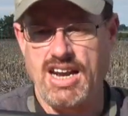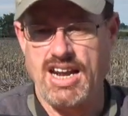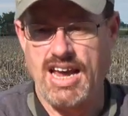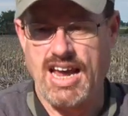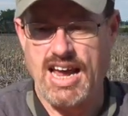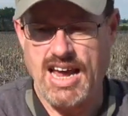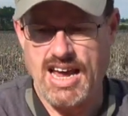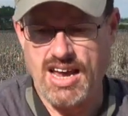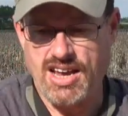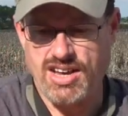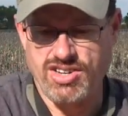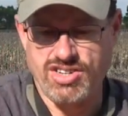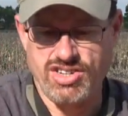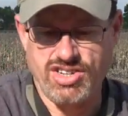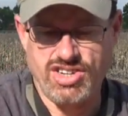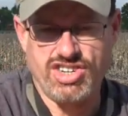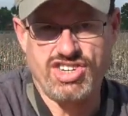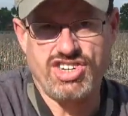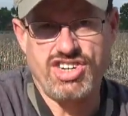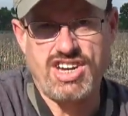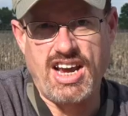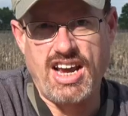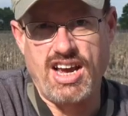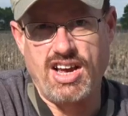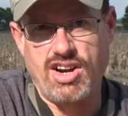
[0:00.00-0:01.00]
has the
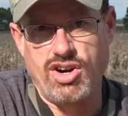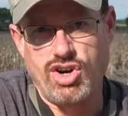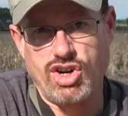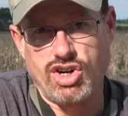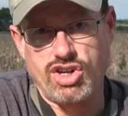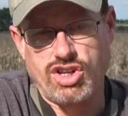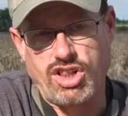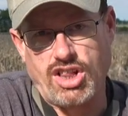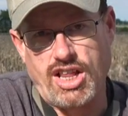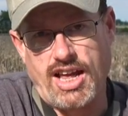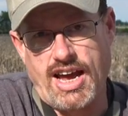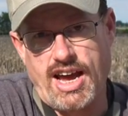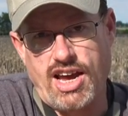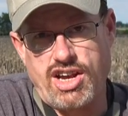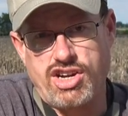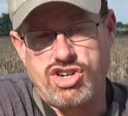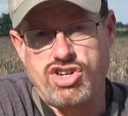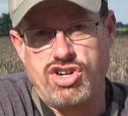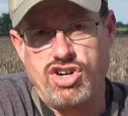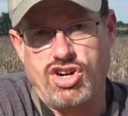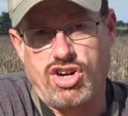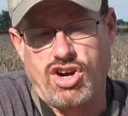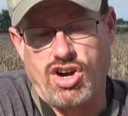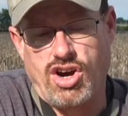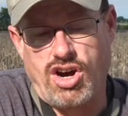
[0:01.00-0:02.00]
standard
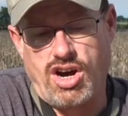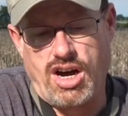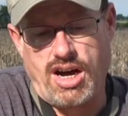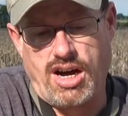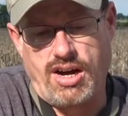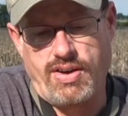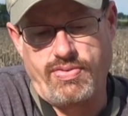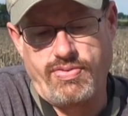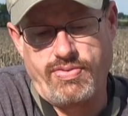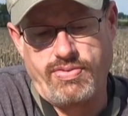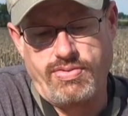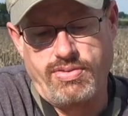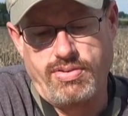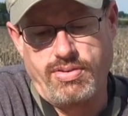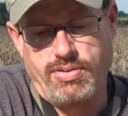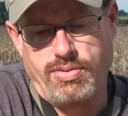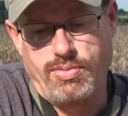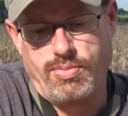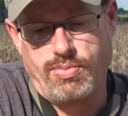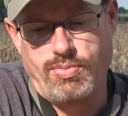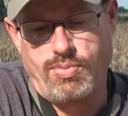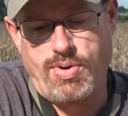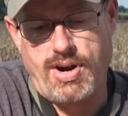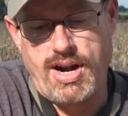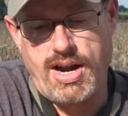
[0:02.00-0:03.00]
Kalashnikov
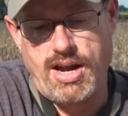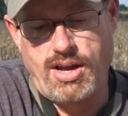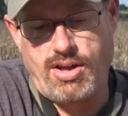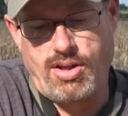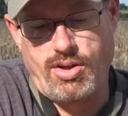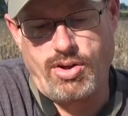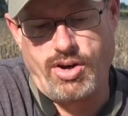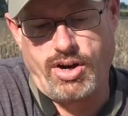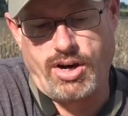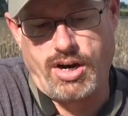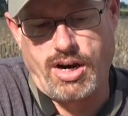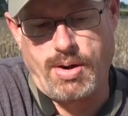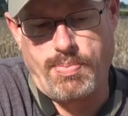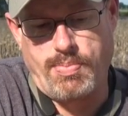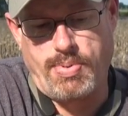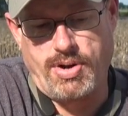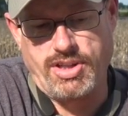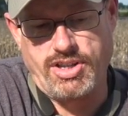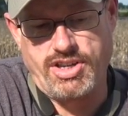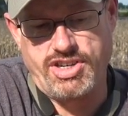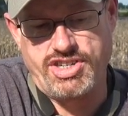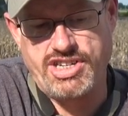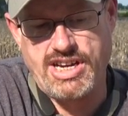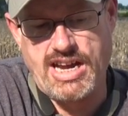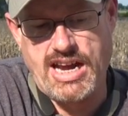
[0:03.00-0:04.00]
rail hookup on
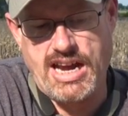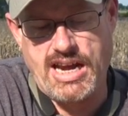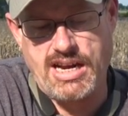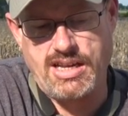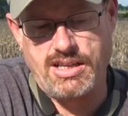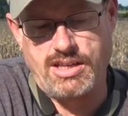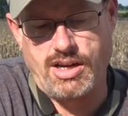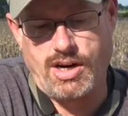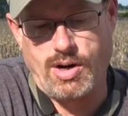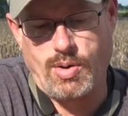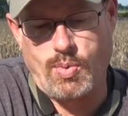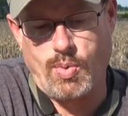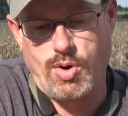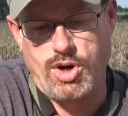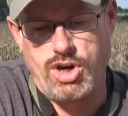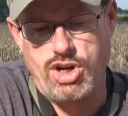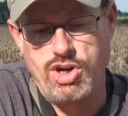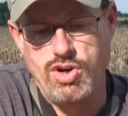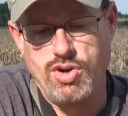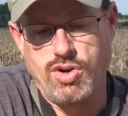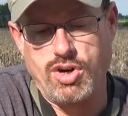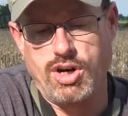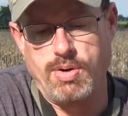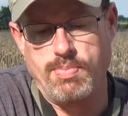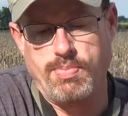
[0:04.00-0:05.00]
the side there, where
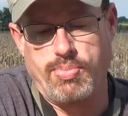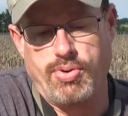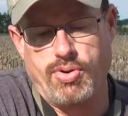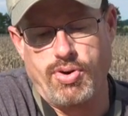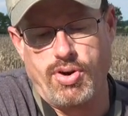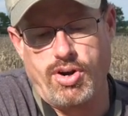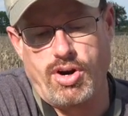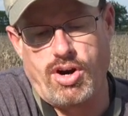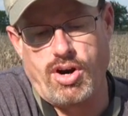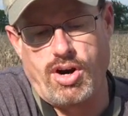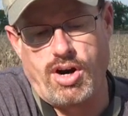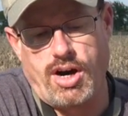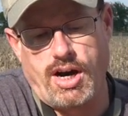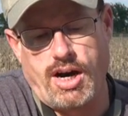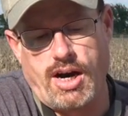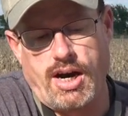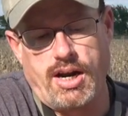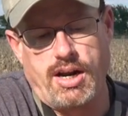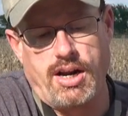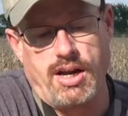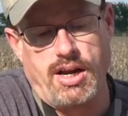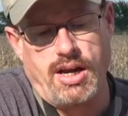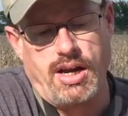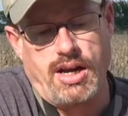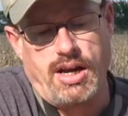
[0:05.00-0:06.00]
you can put
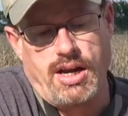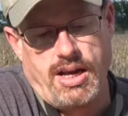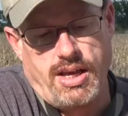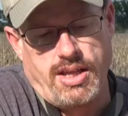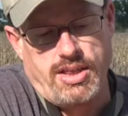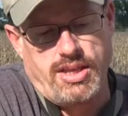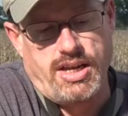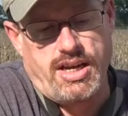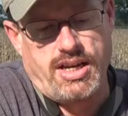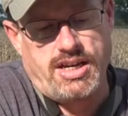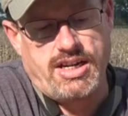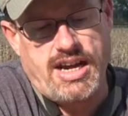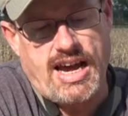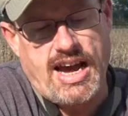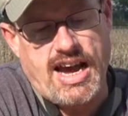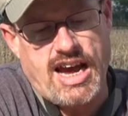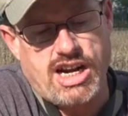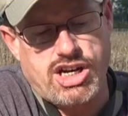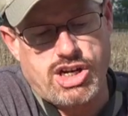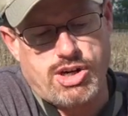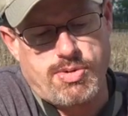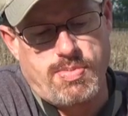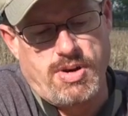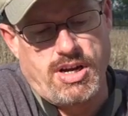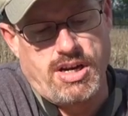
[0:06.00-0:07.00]
on the
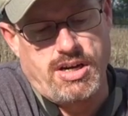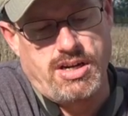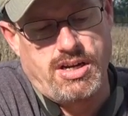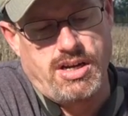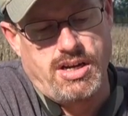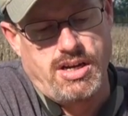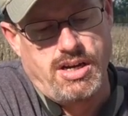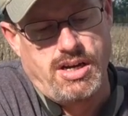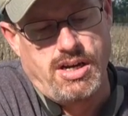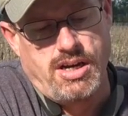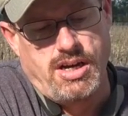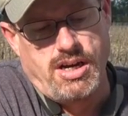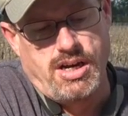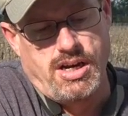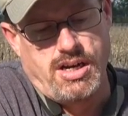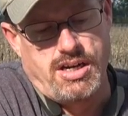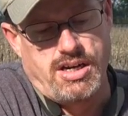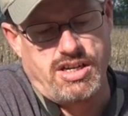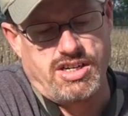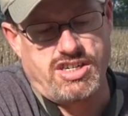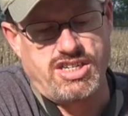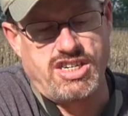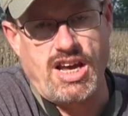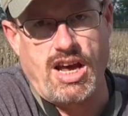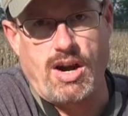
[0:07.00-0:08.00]
attachment
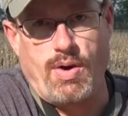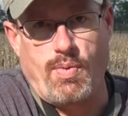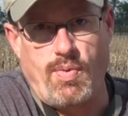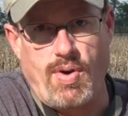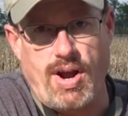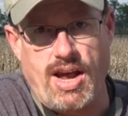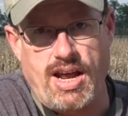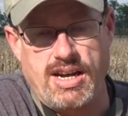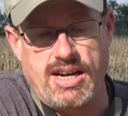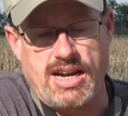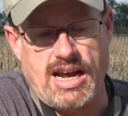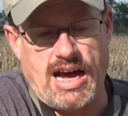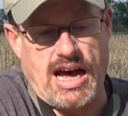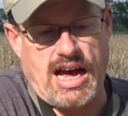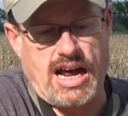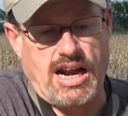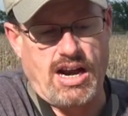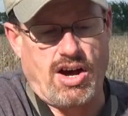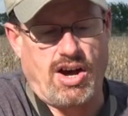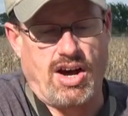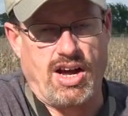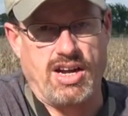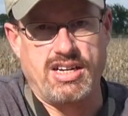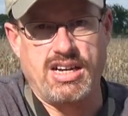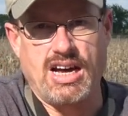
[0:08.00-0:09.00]
to set a red dot
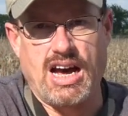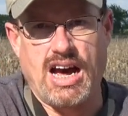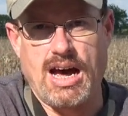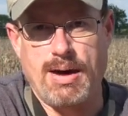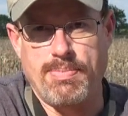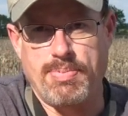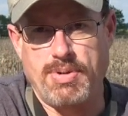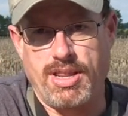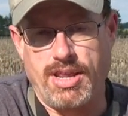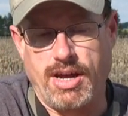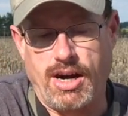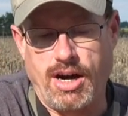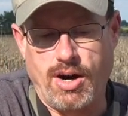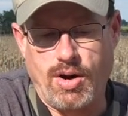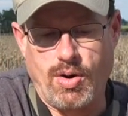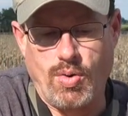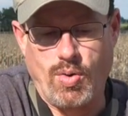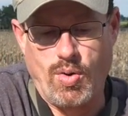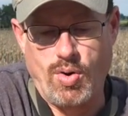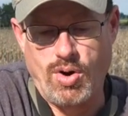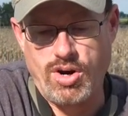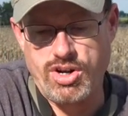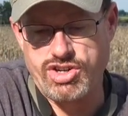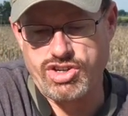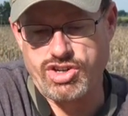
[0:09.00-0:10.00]
on top of there,
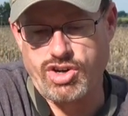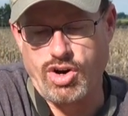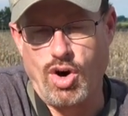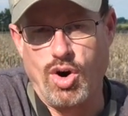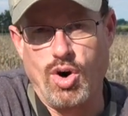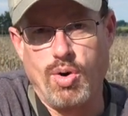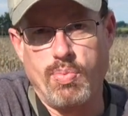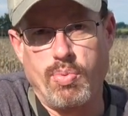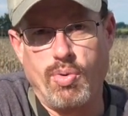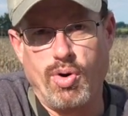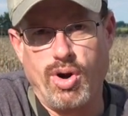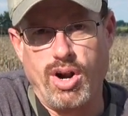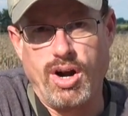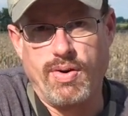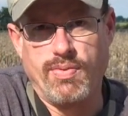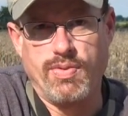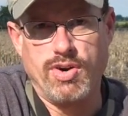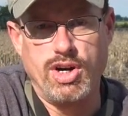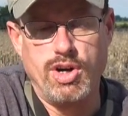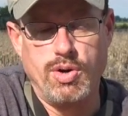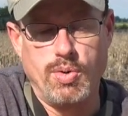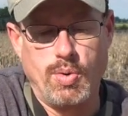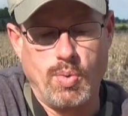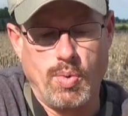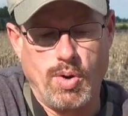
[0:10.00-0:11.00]
or a scope, whatever
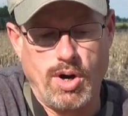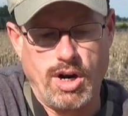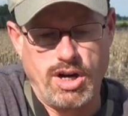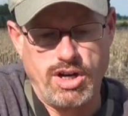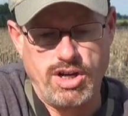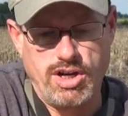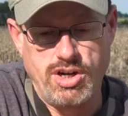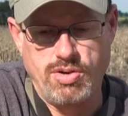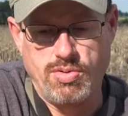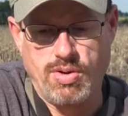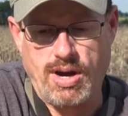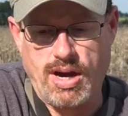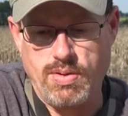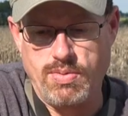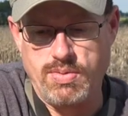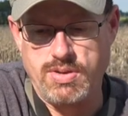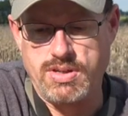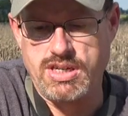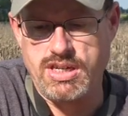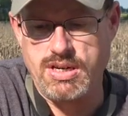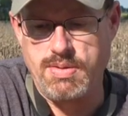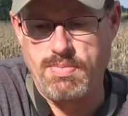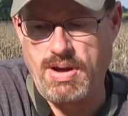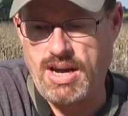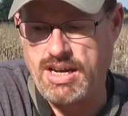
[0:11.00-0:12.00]
you would want to do. I would
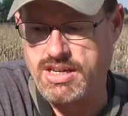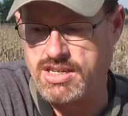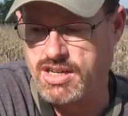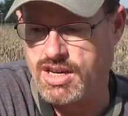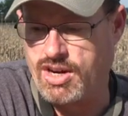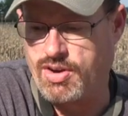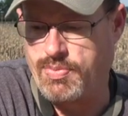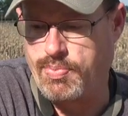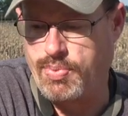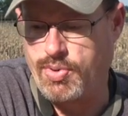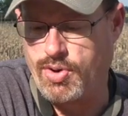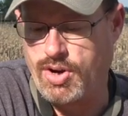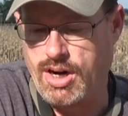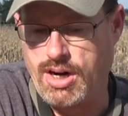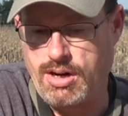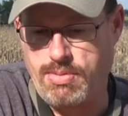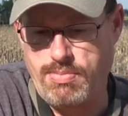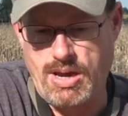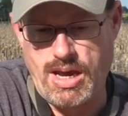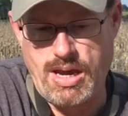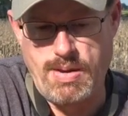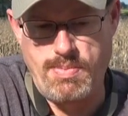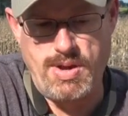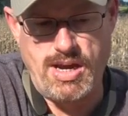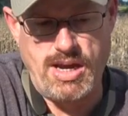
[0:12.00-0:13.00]
see myself putting
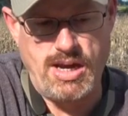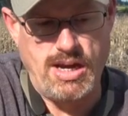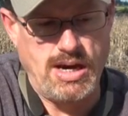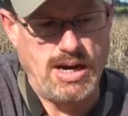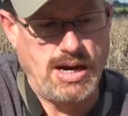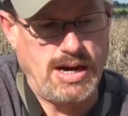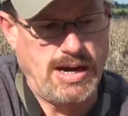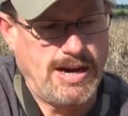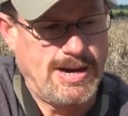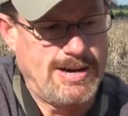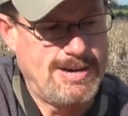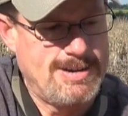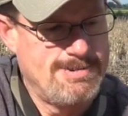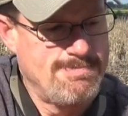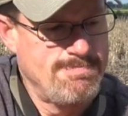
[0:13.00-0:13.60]
maybe a